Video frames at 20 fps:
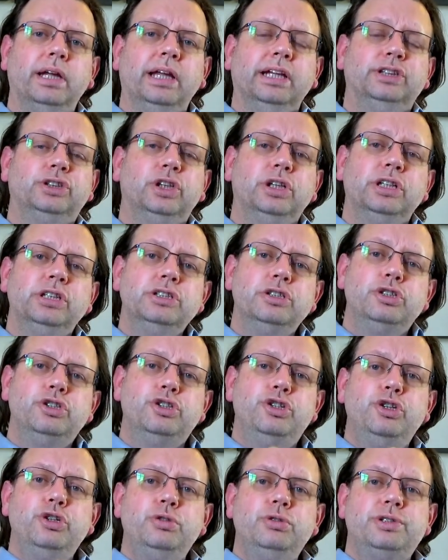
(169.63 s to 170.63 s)
It's going to
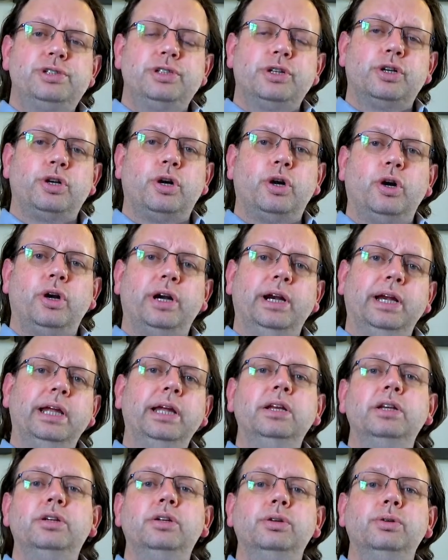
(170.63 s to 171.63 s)
induce a current
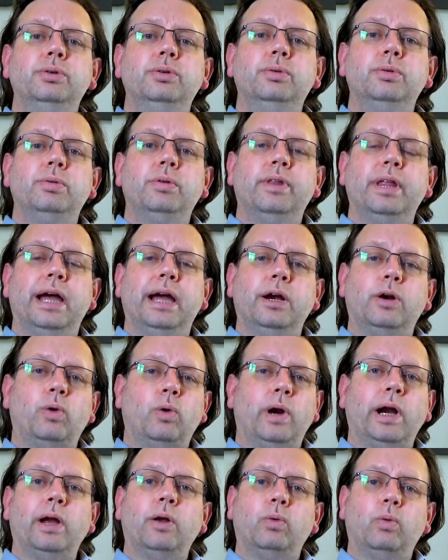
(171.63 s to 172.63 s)
into that
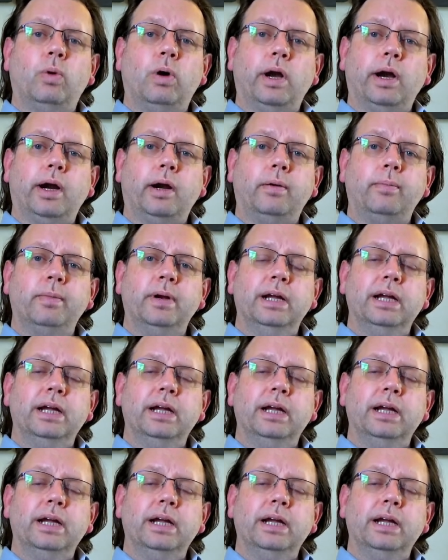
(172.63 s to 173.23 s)
ground wire.